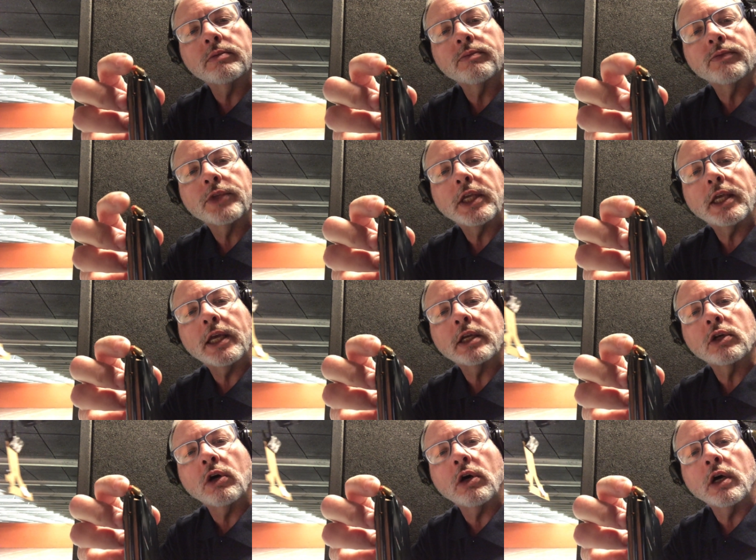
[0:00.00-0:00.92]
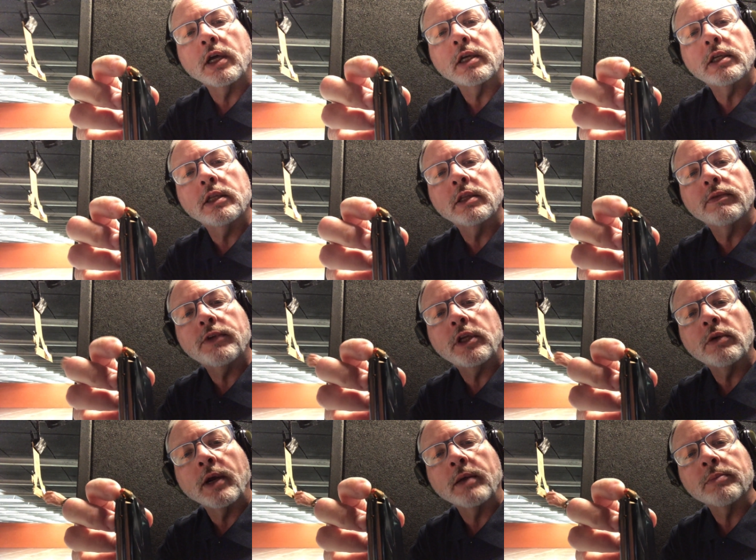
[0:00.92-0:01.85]
get caught in the
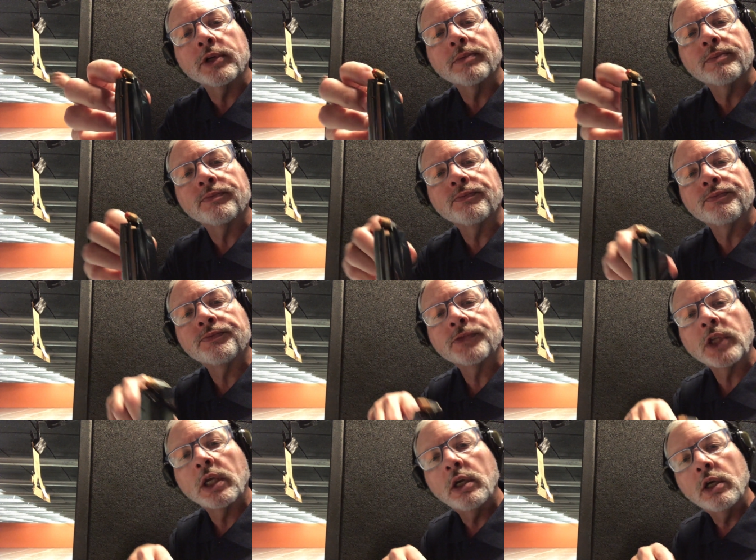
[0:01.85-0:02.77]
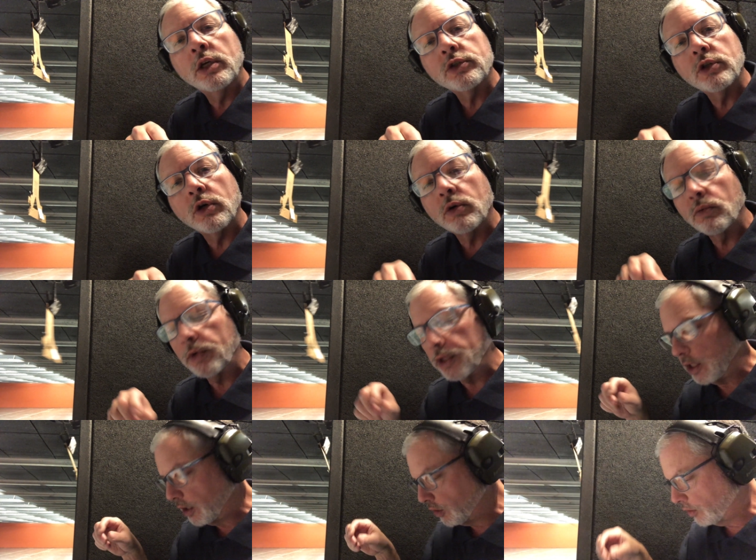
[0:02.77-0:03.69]
feed ramp. So
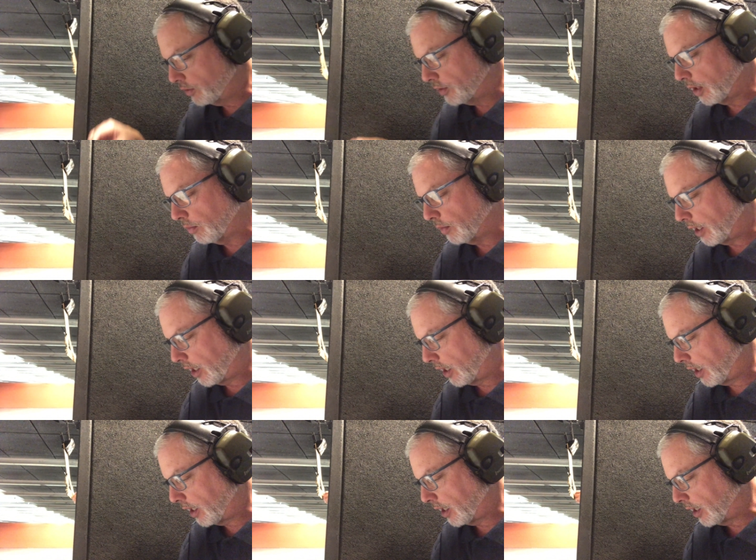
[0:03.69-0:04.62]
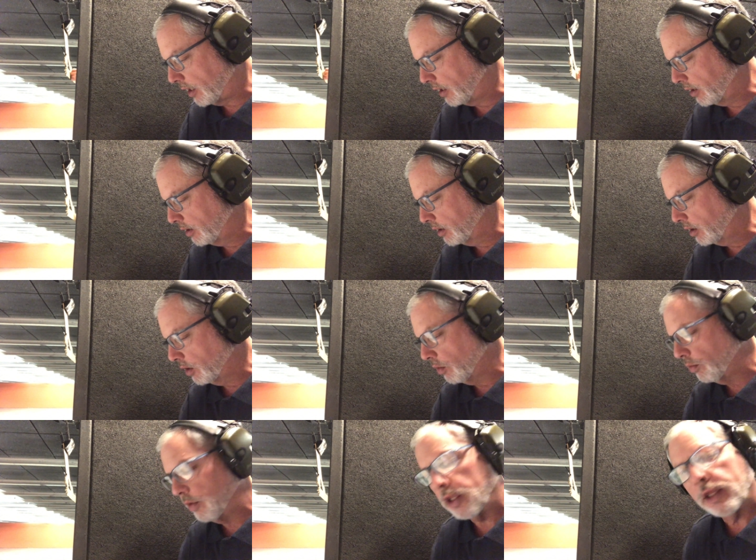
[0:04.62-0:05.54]
with the issues that we have
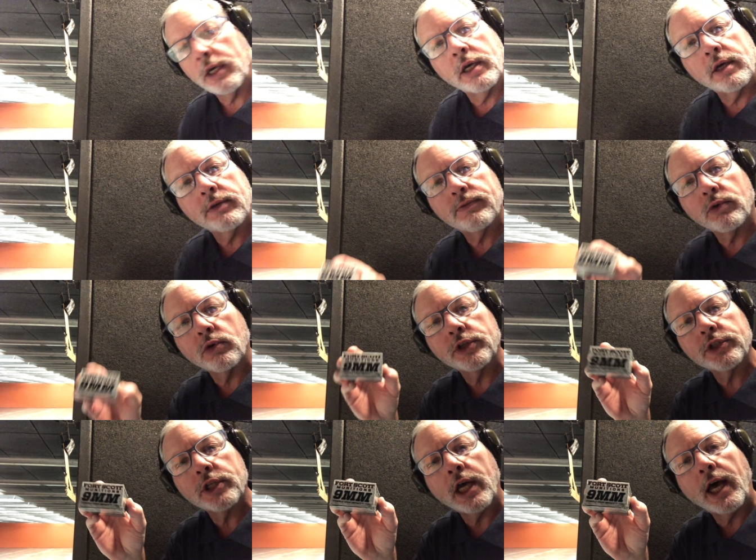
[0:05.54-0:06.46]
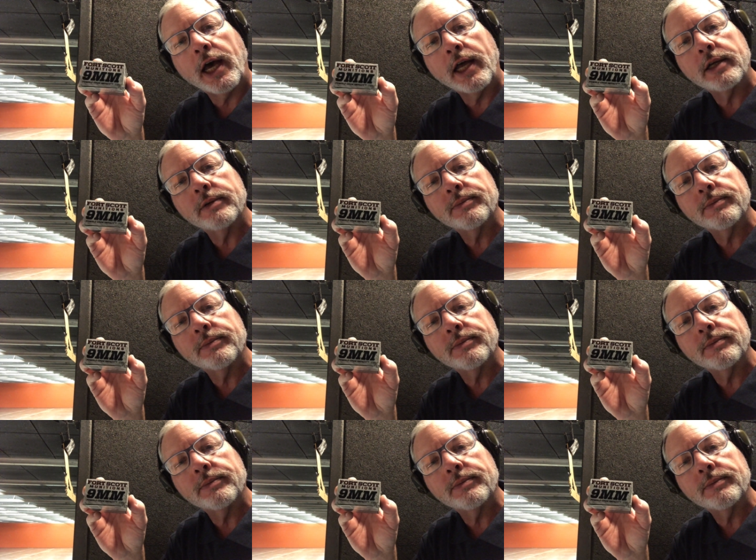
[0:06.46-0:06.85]
with uh, Fort Scott,